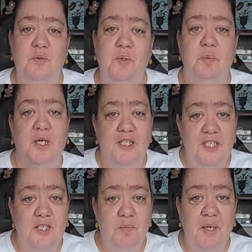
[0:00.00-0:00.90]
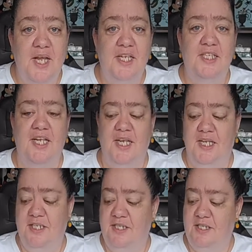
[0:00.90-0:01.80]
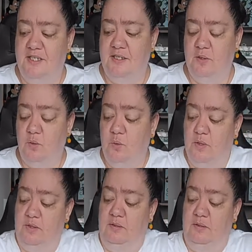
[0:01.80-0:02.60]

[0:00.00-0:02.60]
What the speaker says: we participate and... Ooh,